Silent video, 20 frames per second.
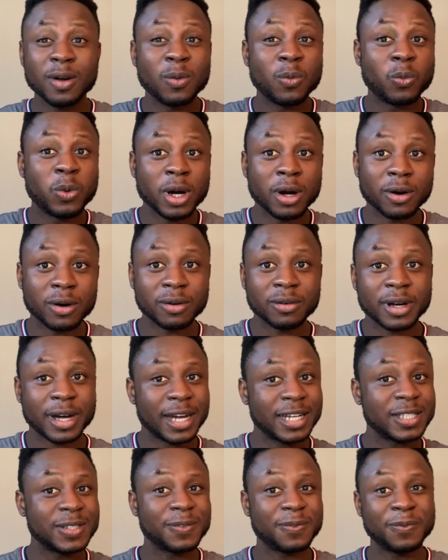well,
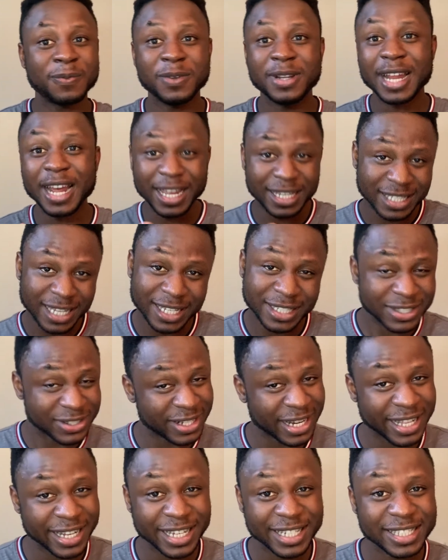as nice as the
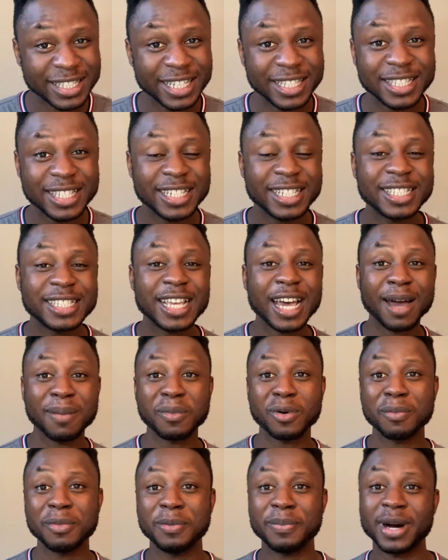United States is, I'm
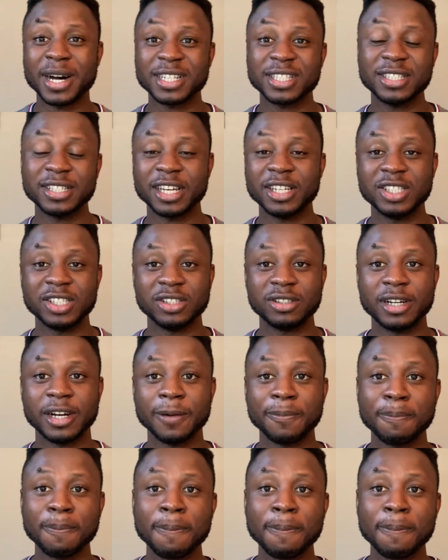coming back to Nigeria.